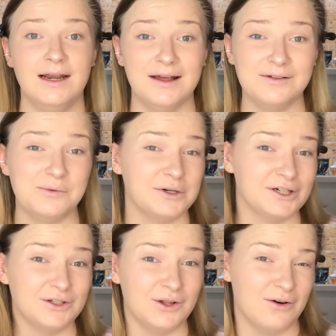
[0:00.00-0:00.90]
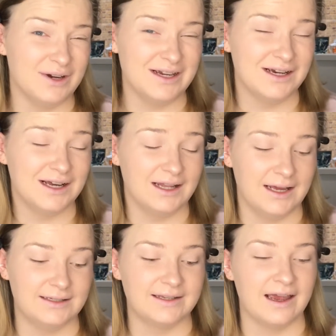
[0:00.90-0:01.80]
Now that we're glowing,
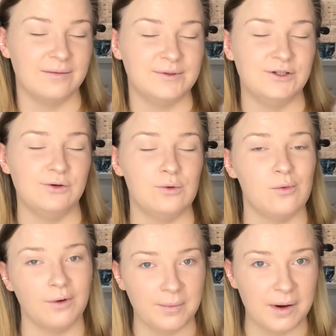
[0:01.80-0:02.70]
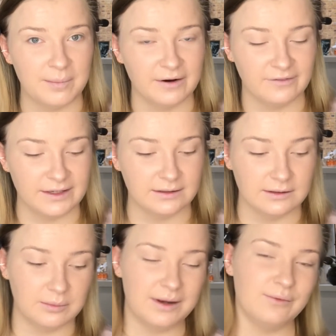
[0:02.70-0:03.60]
it's time to warm up our face a
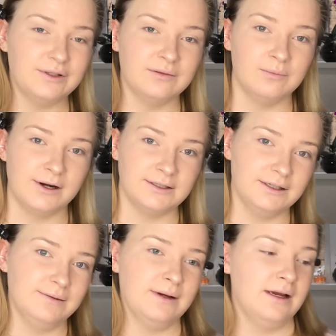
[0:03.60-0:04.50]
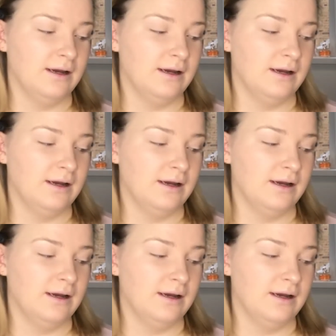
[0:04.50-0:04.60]
little bit with some bronzer.